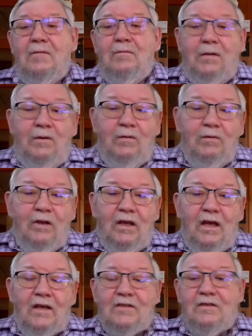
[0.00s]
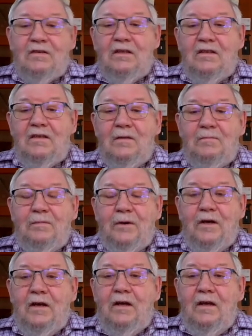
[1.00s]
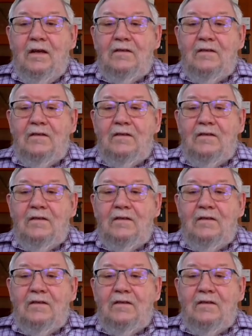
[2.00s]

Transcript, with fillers: Maybe we actually end up uh,